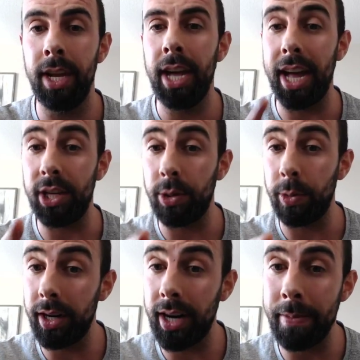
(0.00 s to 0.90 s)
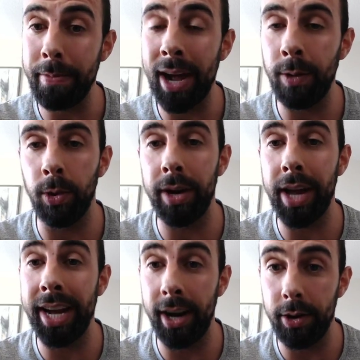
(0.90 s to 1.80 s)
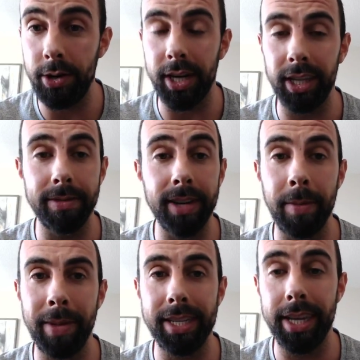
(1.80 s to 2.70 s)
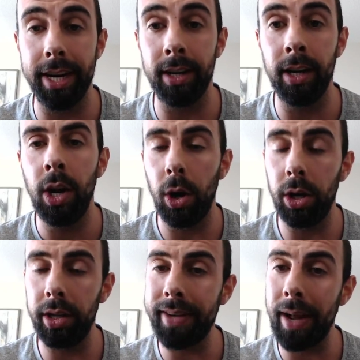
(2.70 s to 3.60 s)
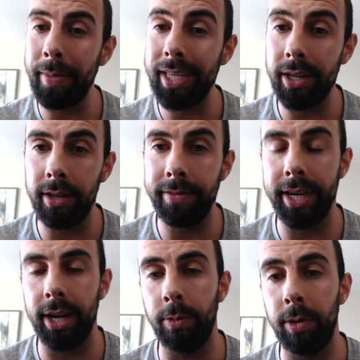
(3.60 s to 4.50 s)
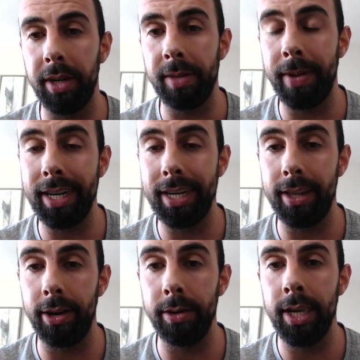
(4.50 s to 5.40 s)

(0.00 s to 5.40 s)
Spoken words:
On Twitter, I'm MattWardIO. You can leave comments there, or leave comments here in the video. We'll respond to those.